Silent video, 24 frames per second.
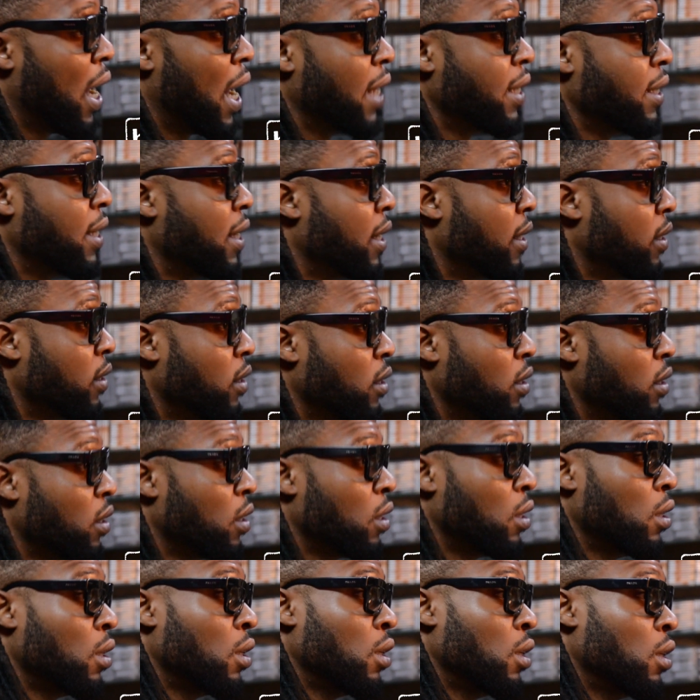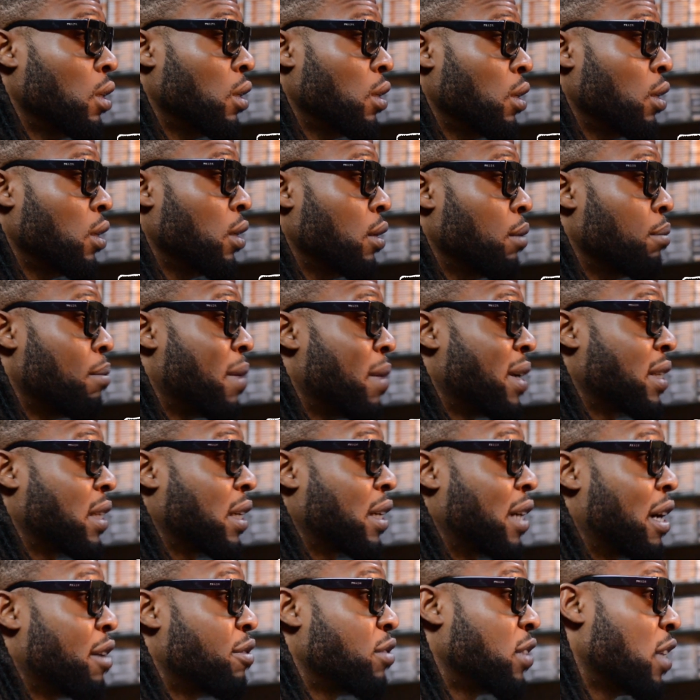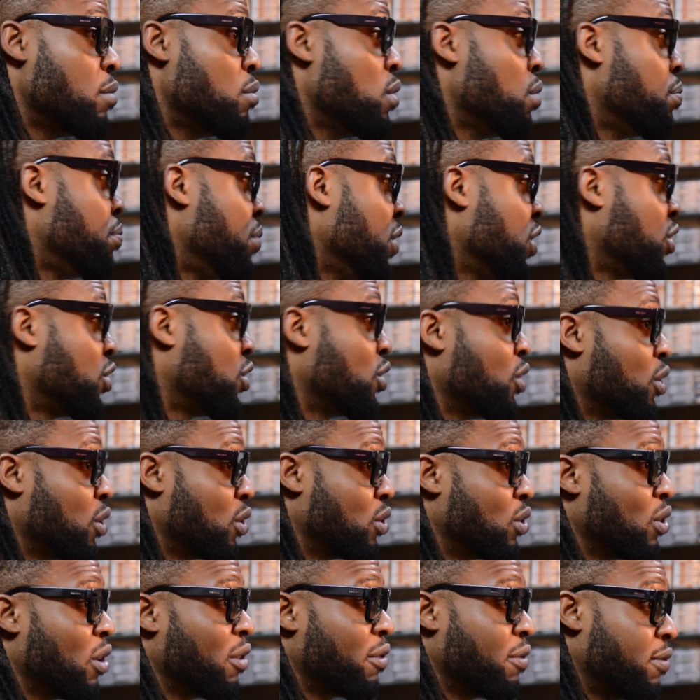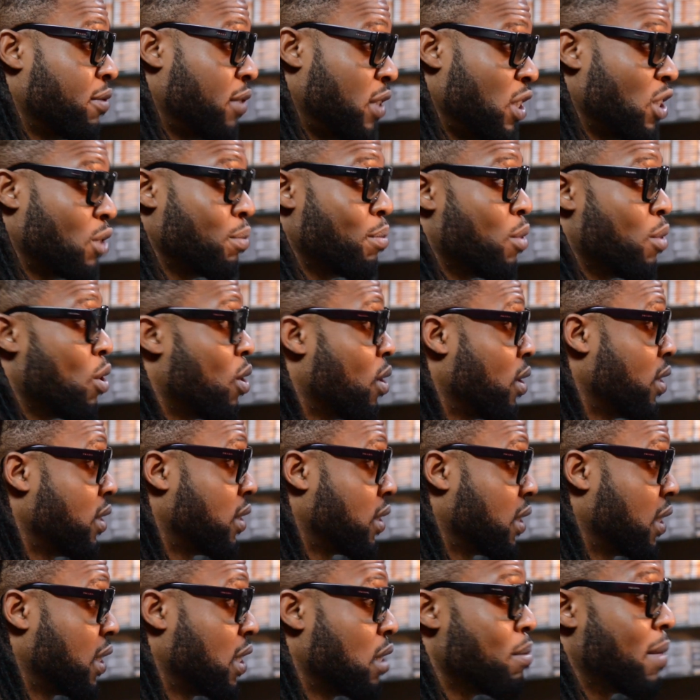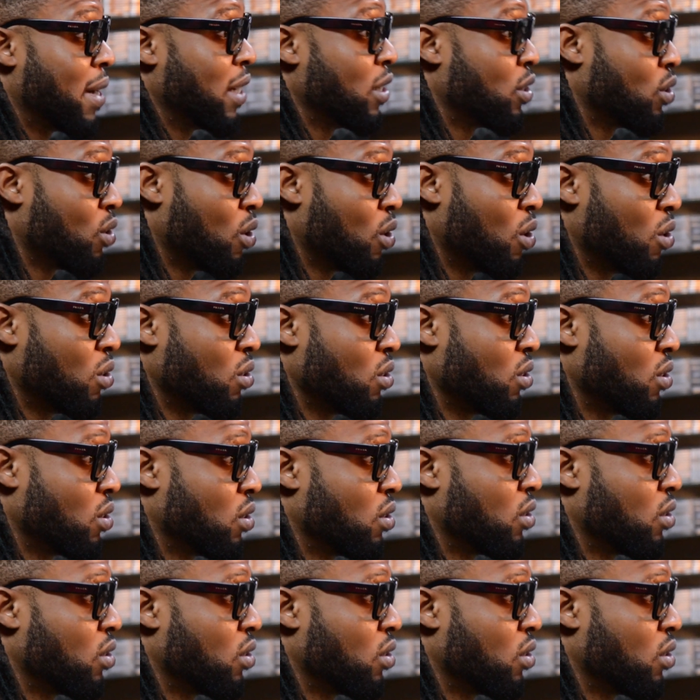And then Mastercraft sent me pictures of this boy singing my songs.